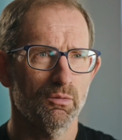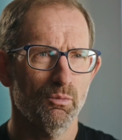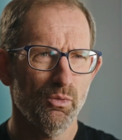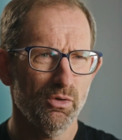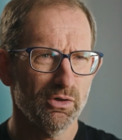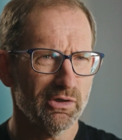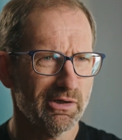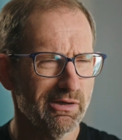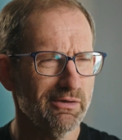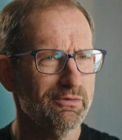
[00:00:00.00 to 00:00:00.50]

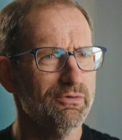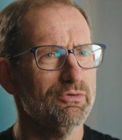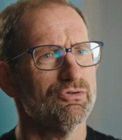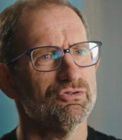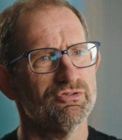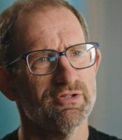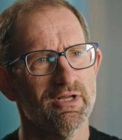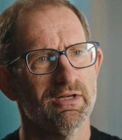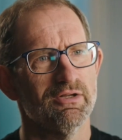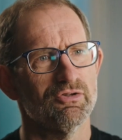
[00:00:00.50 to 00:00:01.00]
What
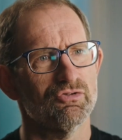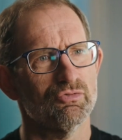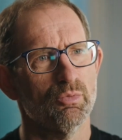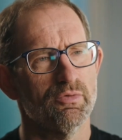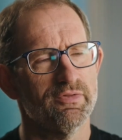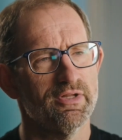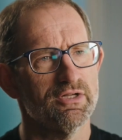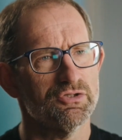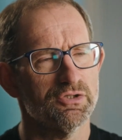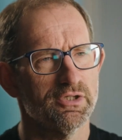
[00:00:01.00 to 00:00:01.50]
clues tell us
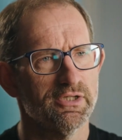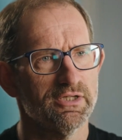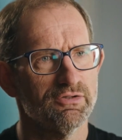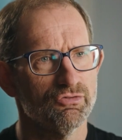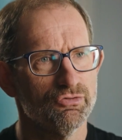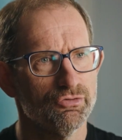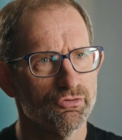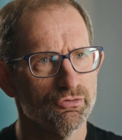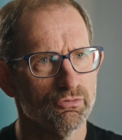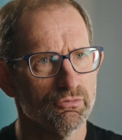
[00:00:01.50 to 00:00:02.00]
what they're trying
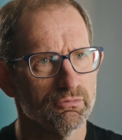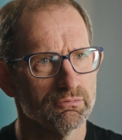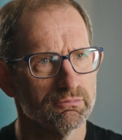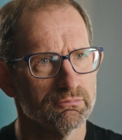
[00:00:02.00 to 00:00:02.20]
to do?